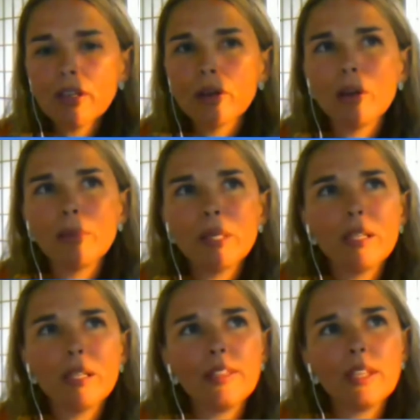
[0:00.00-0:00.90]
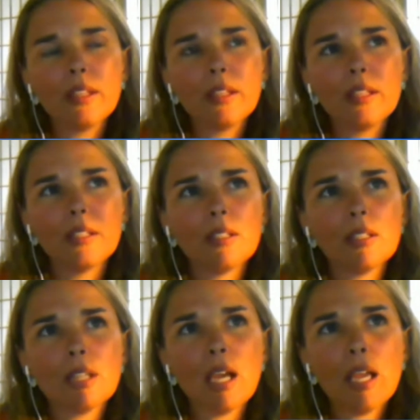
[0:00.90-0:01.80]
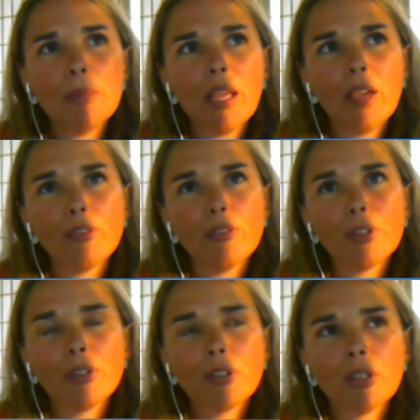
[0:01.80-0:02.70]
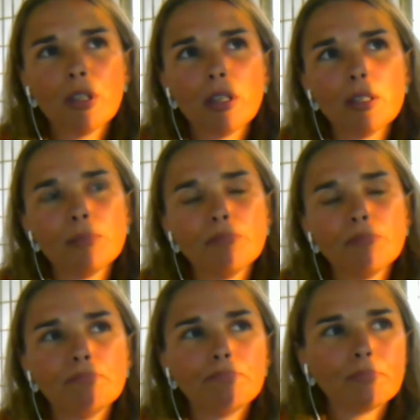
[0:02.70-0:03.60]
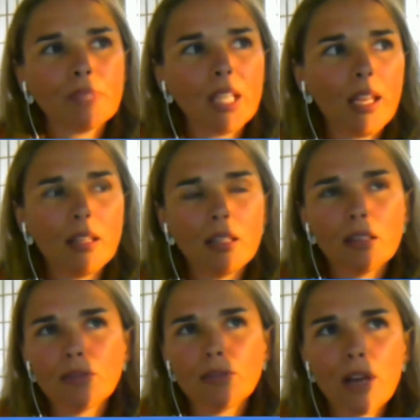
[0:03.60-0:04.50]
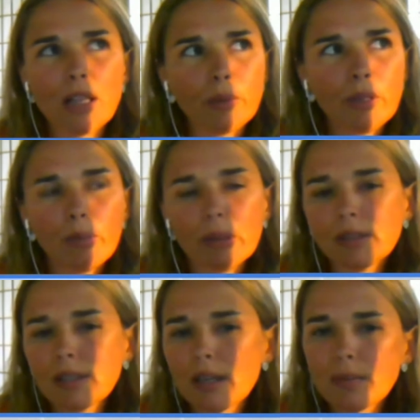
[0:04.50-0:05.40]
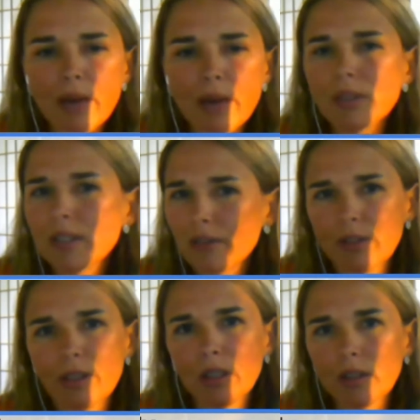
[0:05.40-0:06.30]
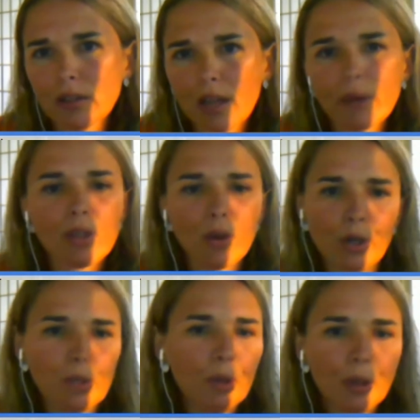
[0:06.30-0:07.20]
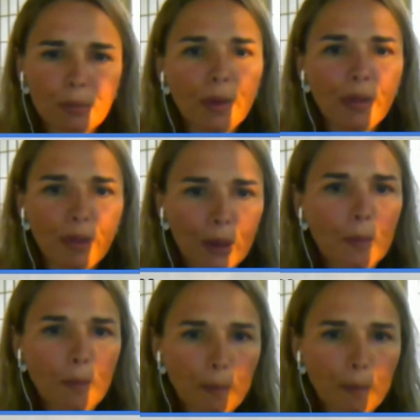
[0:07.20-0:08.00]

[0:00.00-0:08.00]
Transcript: I mean, I think the the time and effort, um, getting the following built up, that was definitely that was the hardest part. I think.